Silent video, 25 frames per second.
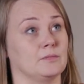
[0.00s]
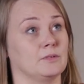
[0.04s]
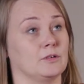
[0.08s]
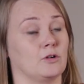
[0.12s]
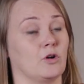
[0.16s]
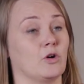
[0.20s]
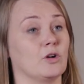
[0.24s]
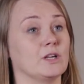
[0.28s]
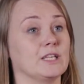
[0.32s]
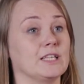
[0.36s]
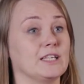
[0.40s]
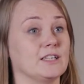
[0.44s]

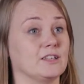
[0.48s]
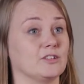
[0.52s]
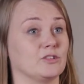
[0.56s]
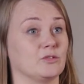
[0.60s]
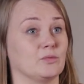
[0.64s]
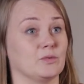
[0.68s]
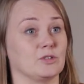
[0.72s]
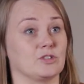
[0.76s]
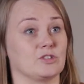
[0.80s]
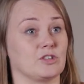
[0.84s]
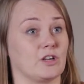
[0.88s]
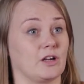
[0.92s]

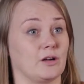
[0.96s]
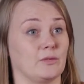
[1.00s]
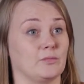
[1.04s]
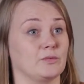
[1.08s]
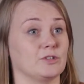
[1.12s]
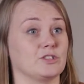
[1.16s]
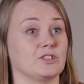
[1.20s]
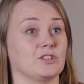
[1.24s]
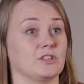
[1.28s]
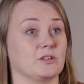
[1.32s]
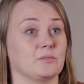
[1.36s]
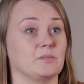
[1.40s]
colleagues which are
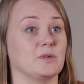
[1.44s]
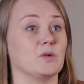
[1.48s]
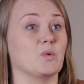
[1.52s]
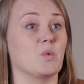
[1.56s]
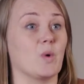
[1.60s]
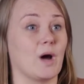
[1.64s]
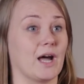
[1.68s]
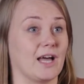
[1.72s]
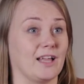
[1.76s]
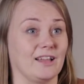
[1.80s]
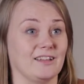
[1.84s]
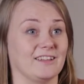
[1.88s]
wishing me
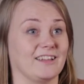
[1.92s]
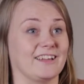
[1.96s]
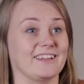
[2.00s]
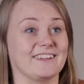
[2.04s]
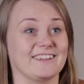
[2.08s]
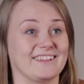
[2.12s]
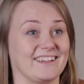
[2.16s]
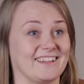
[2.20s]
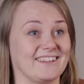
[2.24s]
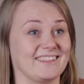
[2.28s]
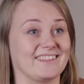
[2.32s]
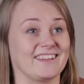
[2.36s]
well
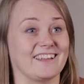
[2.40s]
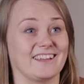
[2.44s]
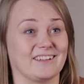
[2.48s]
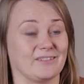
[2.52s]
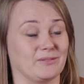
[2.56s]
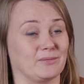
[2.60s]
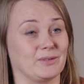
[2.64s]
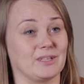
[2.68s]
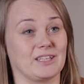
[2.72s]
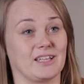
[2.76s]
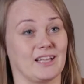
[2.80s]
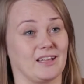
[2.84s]
and
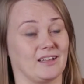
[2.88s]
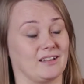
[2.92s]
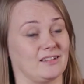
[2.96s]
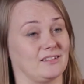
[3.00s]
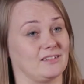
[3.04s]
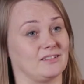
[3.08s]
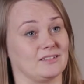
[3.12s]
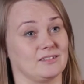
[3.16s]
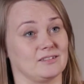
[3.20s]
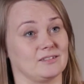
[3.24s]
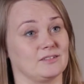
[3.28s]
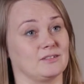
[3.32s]
then we
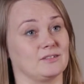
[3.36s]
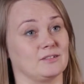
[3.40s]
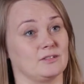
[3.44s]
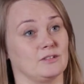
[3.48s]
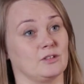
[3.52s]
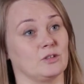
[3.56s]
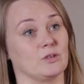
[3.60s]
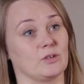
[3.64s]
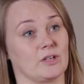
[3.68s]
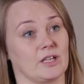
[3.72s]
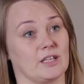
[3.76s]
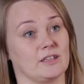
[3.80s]
can
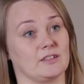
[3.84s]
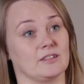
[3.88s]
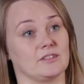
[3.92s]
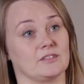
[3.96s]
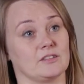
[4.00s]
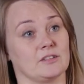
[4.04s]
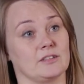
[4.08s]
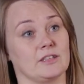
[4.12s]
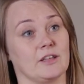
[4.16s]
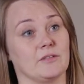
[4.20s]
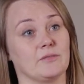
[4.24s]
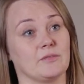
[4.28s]
look at
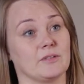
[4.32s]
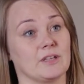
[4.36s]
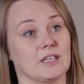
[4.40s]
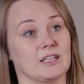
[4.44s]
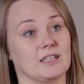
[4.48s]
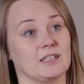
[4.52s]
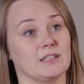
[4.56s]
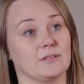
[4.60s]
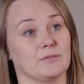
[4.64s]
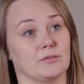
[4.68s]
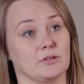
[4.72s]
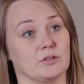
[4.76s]
this.
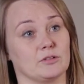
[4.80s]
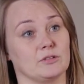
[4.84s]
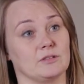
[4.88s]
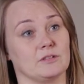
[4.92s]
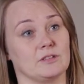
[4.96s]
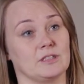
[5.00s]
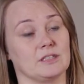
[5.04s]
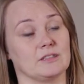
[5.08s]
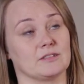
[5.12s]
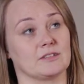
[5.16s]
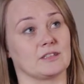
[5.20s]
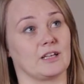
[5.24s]
Definitely for
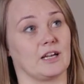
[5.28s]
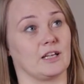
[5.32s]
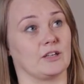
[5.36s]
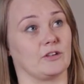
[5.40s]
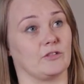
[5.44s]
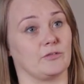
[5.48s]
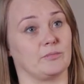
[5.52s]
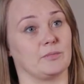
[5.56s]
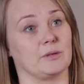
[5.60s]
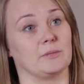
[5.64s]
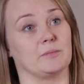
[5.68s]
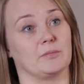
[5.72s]
these kind
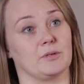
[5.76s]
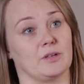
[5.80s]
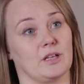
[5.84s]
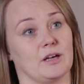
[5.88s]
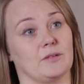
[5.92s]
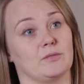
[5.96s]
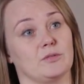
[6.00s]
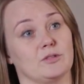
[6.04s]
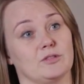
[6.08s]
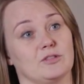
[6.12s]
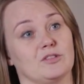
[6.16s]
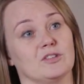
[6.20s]
of people
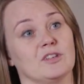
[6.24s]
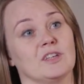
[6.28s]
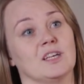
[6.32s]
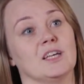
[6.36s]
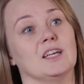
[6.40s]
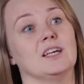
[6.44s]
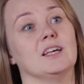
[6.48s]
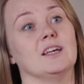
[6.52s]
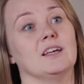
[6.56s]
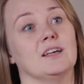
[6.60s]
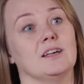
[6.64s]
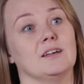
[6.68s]
I would
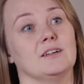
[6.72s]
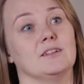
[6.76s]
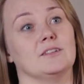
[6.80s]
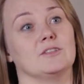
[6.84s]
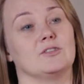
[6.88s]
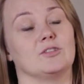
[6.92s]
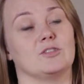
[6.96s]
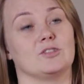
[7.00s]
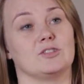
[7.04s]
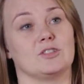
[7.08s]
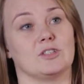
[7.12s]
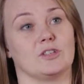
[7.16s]

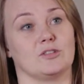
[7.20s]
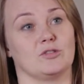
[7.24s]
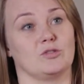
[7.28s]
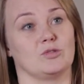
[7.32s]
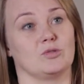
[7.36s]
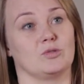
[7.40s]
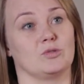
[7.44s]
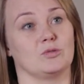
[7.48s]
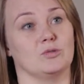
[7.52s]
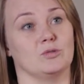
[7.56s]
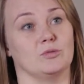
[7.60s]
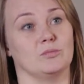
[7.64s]

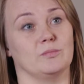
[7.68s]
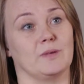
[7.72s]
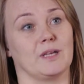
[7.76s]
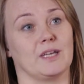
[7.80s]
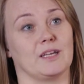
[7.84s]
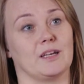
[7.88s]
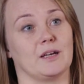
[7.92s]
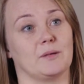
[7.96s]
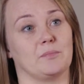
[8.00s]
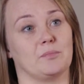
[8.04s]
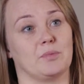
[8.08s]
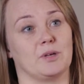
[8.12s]
suggest to
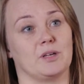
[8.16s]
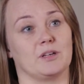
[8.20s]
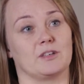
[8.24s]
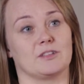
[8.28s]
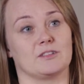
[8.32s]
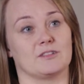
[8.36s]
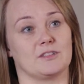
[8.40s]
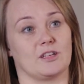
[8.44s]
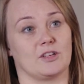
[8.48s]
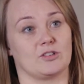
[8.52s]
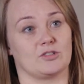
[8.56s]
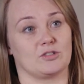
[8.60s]
make a peer
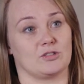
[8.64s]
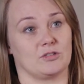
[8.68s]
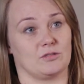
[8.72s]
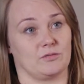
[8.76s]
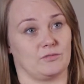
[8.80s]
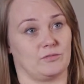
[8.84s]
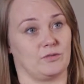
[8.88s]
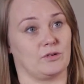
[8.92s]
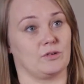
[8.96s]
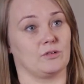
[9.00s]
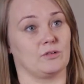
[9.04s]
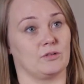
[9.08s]

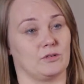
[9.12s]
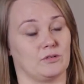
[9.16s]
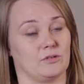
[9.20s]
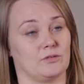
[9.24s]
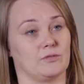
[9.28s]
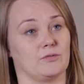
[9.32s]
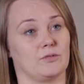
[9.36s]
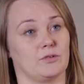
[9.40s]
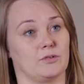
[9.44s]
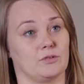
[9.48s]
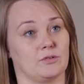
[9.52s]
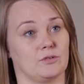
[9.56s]
session
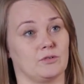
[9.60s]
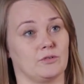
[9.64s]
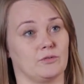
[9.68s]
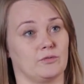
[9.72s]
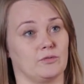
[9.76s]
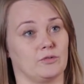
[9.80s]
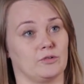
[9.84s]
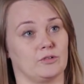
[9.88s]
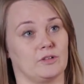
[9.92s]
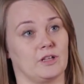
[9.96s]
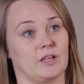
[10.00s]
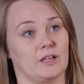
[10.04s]

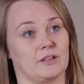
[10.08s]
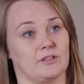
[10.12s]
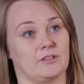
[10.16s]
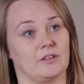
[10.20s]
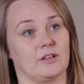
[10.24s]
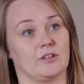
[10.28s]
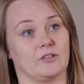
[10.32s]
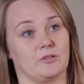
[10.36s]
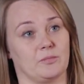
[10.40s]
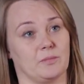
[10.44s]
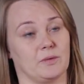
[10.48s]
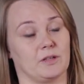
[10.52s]
for the
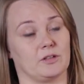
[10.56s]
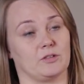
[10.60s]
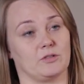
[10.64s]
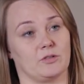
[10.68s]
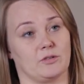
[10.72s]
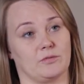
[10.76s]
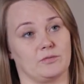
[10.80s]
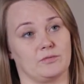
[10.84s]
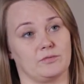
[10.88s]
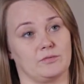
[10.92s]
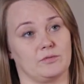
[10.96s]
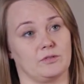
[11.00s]
assessment
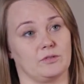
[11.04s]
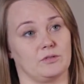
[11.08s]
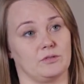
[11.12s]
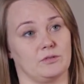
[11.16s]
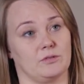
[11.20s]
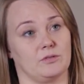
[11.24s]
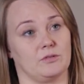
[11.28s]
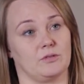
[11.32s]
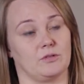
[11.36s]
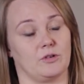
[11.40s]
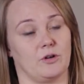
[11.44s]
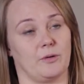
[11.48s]
of
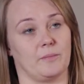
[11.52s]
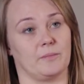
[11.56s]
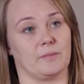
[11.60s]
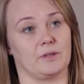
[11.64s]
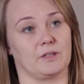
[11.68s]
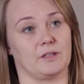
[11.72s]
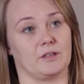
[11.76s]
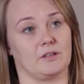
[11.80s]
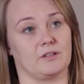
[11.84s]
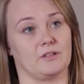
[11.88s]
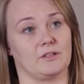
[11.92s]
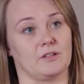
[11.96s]

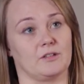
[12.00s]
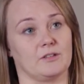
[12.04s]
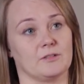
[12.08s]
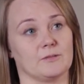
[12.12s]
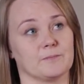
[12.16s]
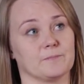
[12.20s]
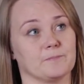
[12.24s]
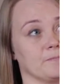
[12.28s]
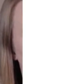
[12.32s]
competences.